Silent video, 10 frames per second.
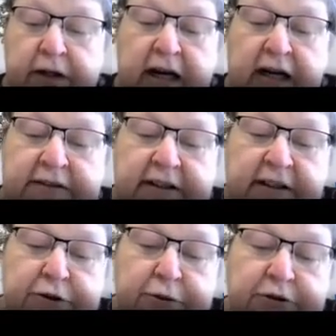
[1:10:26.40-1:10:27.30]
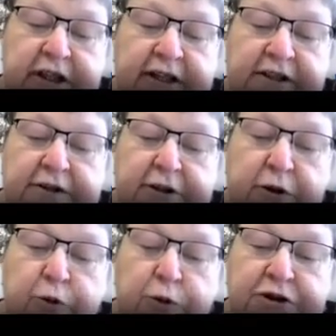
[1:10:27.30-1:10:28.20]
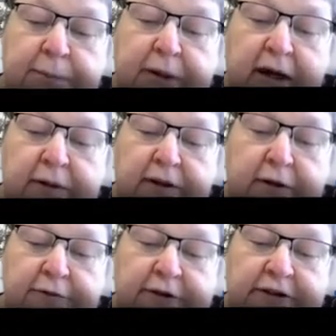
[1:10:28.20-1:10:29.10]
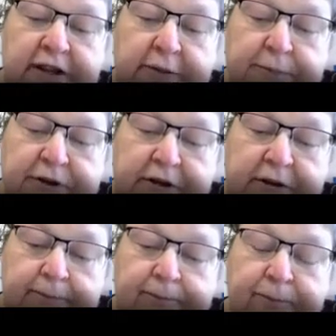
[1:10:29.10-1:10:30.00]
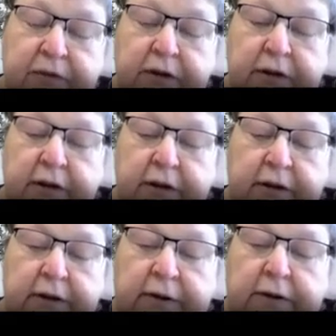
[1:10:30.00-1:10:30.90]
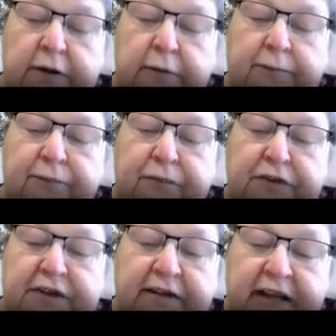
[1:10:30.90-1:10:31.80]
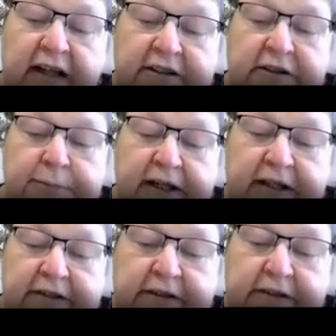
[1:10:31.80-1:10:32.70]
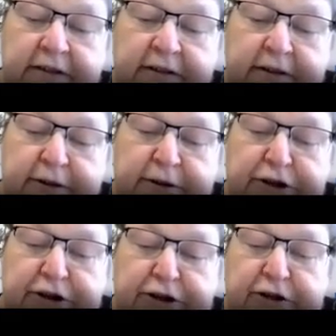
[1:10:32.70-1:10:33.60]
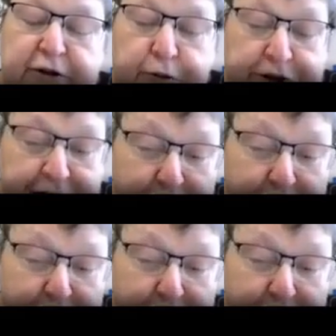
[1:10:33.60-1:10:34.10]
then you take the ultra power of this LP, then that space, which is